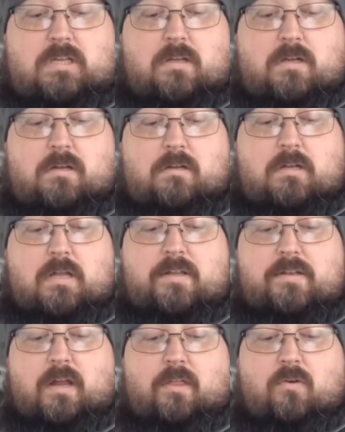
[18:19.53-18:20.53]

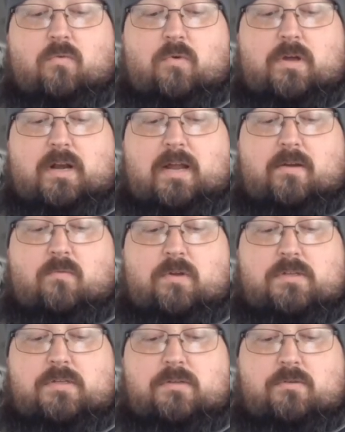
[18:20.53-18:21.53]
Another one I
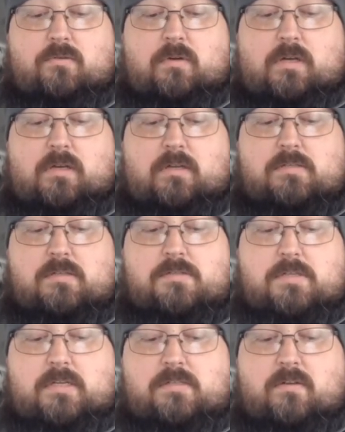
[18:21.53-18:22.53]
want to
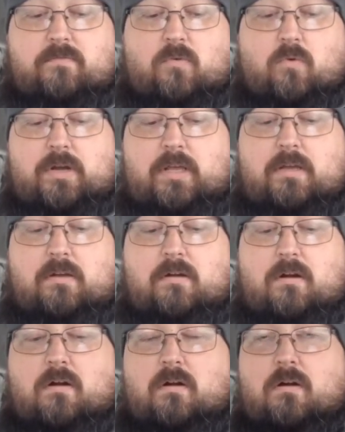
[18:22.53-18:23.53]
suggest avoiding
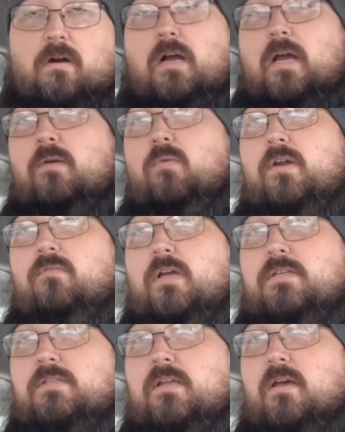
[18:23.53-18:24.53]
are highway
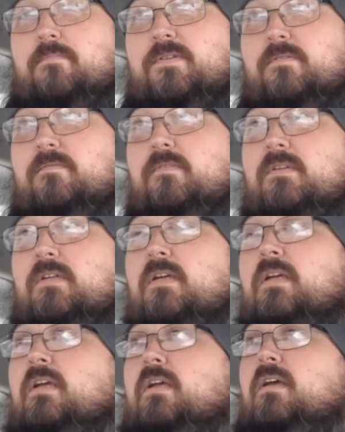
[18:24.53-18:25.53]
rest stops.
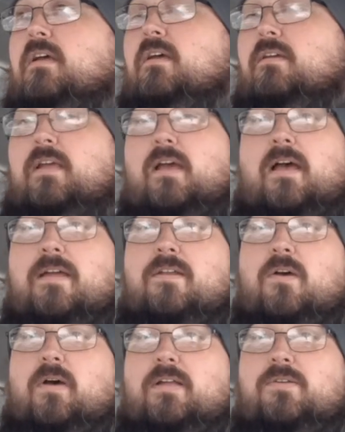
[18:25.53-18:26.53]
Yeah, I
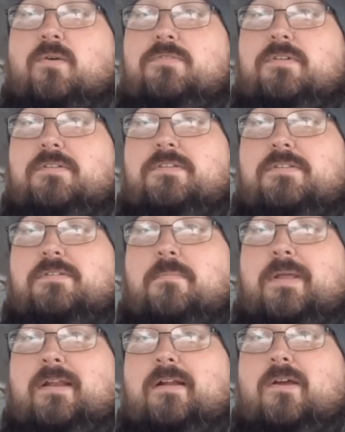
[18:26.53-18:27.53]
know I told you just a
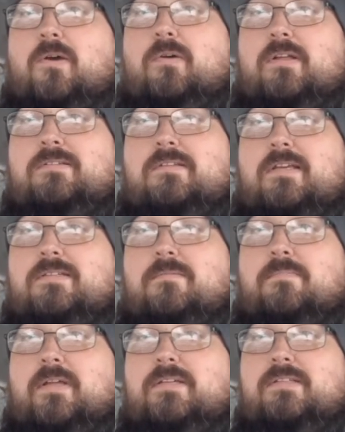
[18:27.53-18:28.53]
minute ago that's a
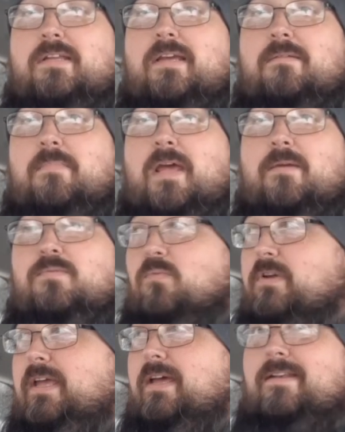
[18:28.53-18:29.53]
decent place to get mashed.
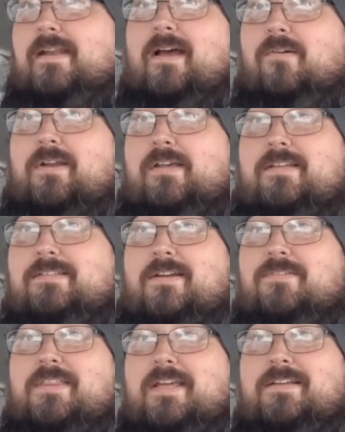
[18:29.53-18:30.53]
Well, yeah, now it is.
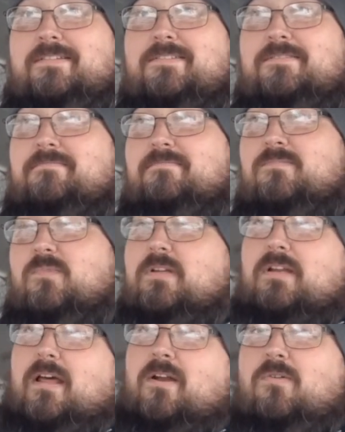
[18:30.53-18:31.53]
Everything's, well,
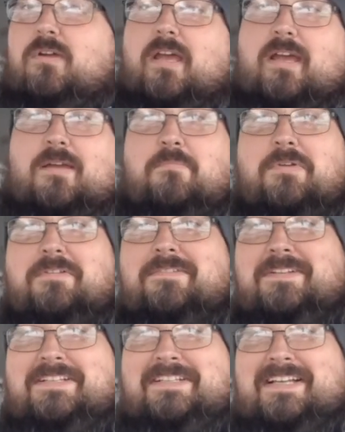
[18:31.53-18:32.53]
not okay, but
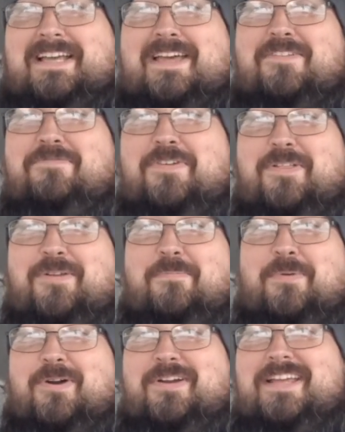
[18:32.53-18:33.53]
hadn't fallen
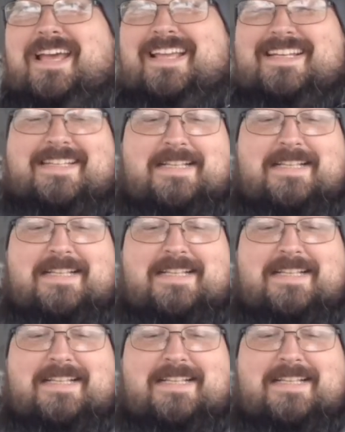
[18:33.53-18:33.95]
apart yet.